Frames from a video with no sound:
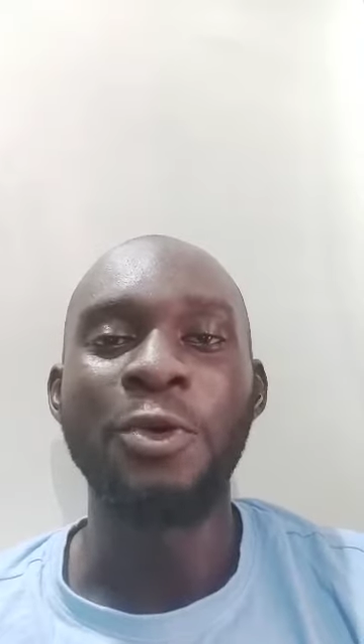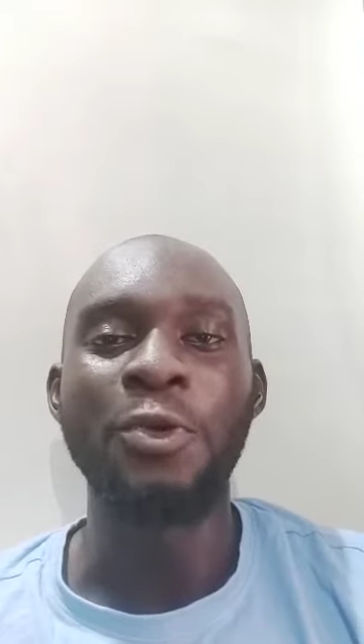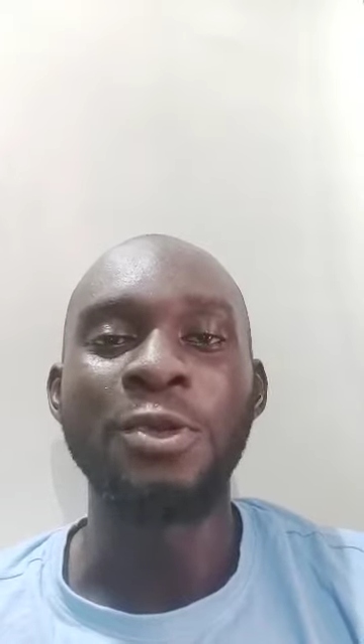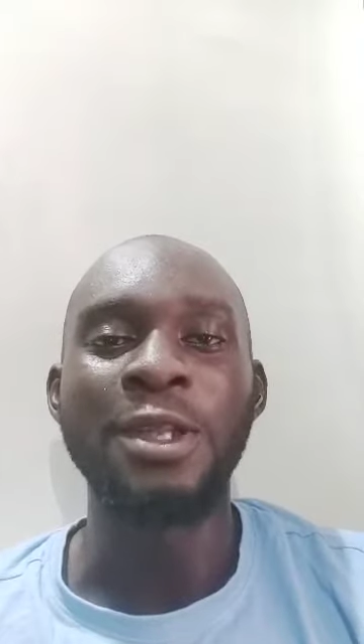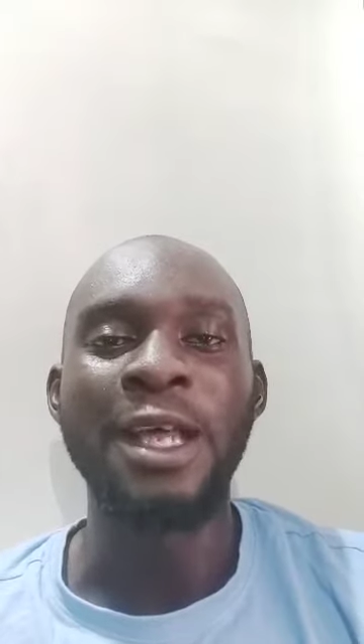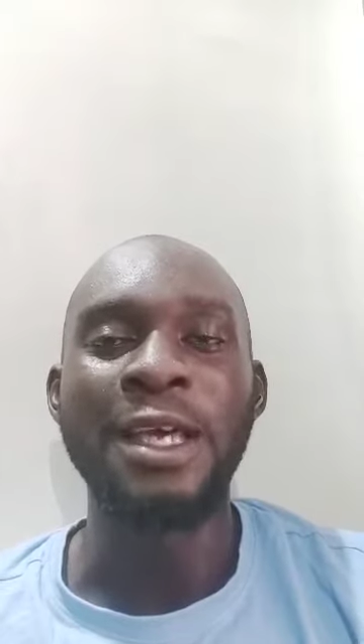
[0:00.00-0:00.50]

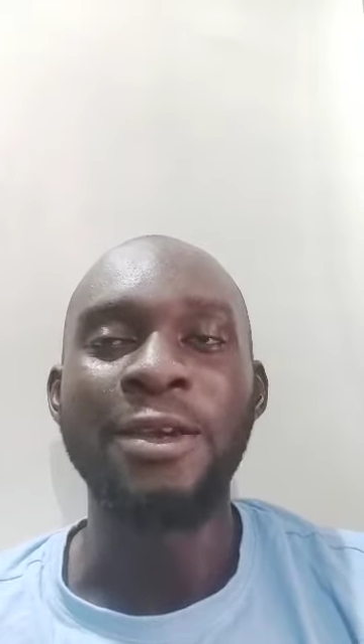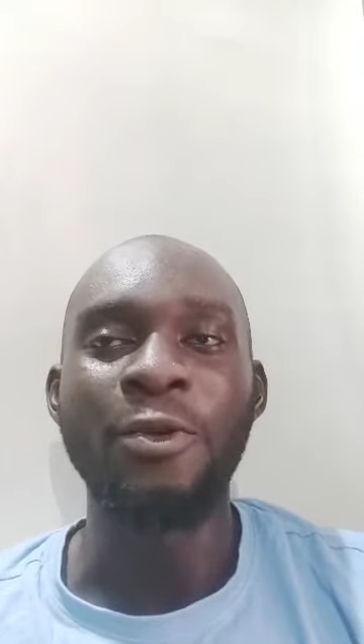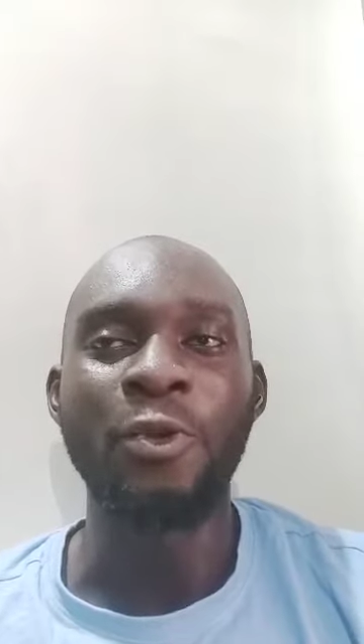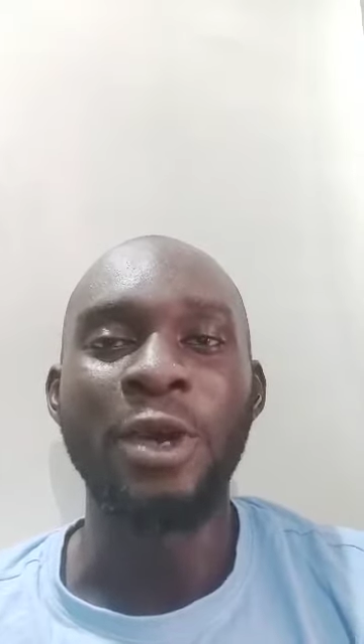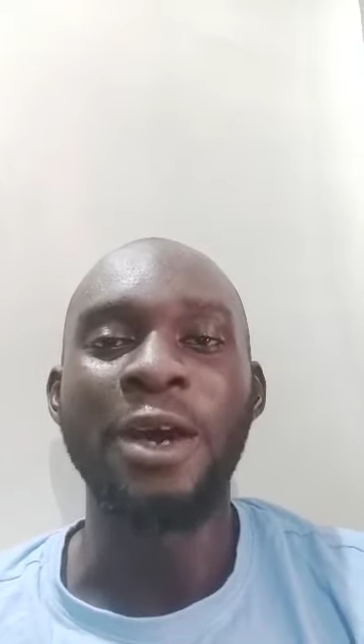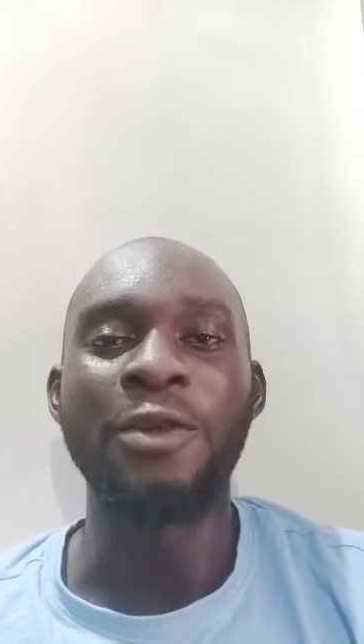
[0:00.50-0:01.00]
coding like
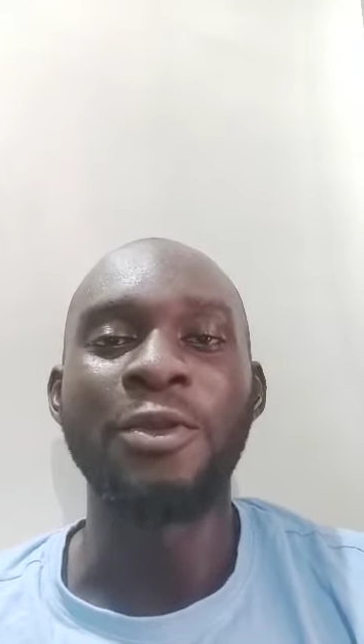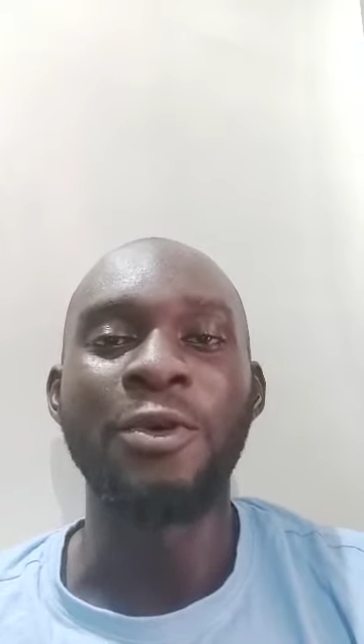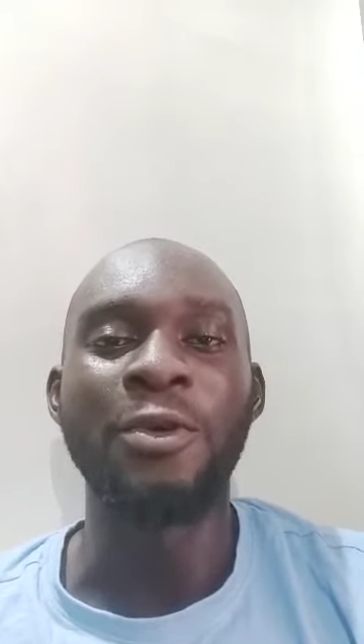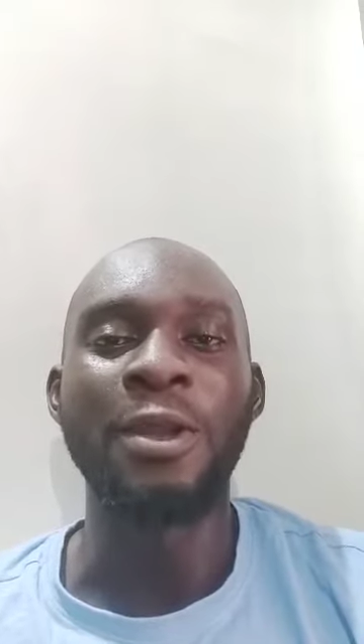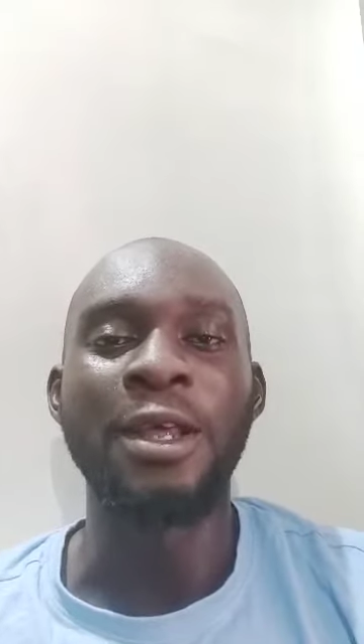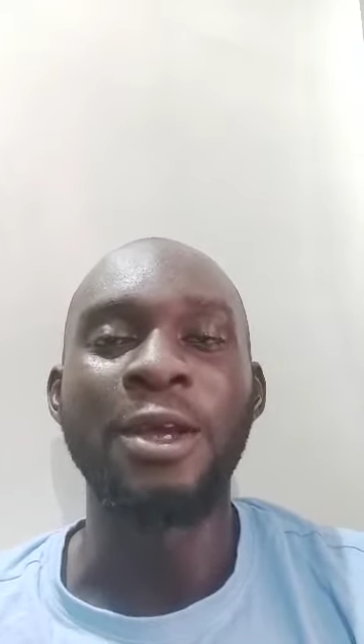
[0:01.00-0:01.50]
we have
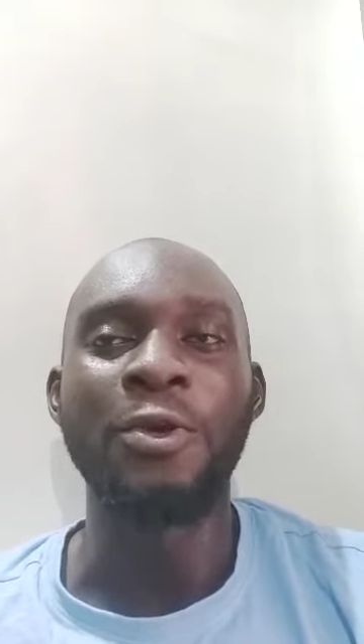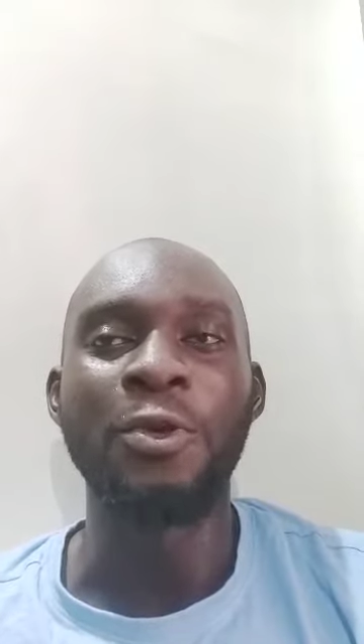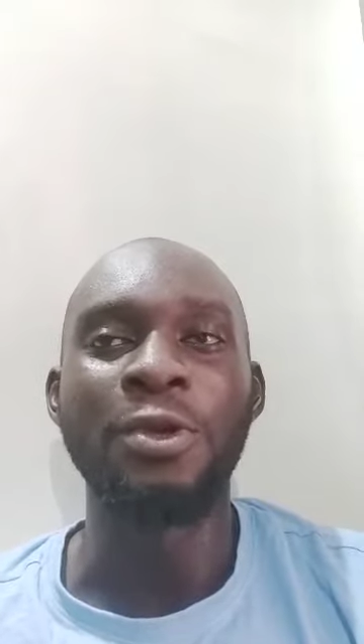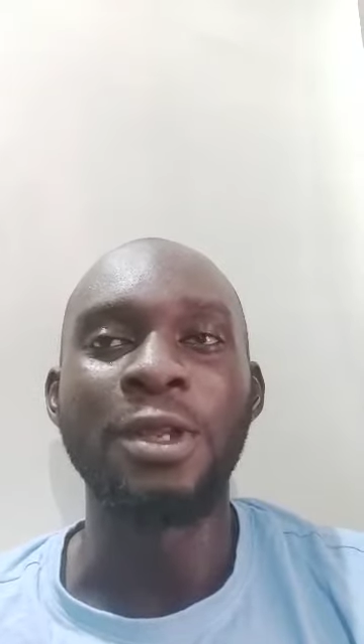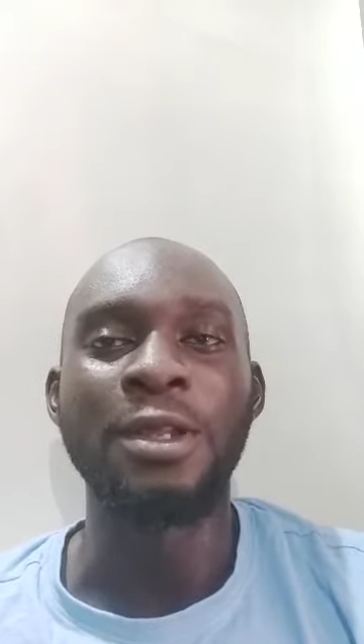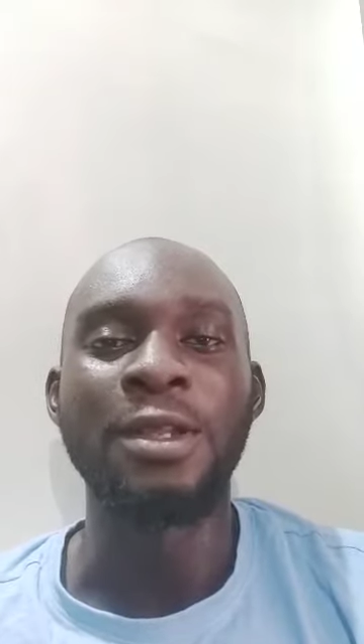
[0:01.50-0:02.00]
done learn
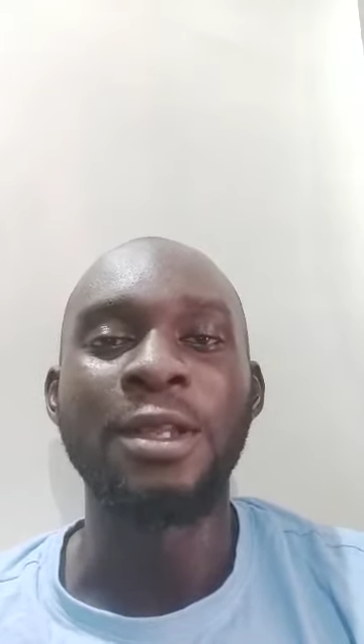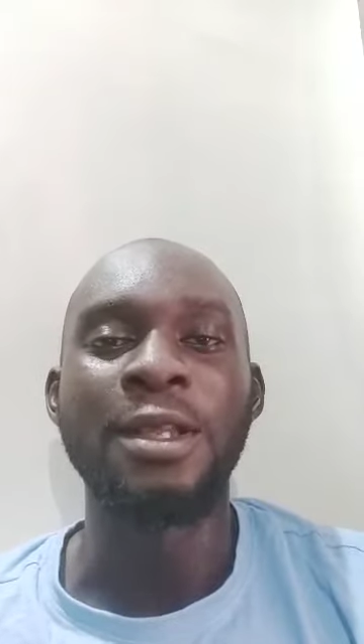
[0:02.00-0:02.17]
coding.